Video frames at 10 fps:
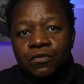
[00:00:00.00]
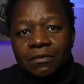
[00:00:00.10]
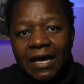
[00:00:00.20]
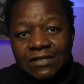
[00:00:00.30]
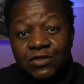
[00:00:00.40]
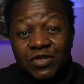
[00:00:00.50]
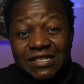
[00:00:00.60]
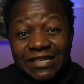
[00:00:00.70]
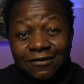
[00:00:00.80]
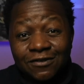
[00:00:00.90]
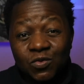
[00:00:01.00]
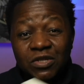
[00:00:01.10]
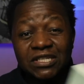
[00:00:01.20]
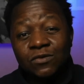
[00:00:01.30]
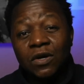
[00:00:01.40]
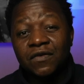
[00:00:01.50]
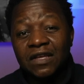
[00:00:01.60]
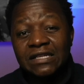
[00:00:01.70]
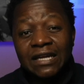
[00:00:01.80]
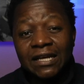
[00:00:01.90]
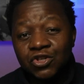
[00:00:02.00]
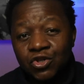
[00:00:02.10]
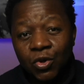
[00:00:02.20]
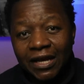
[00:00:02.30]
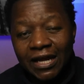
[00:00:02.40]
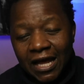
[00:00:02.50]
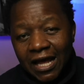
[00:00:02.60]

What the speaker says: master skills, which is one of the things I enjoy.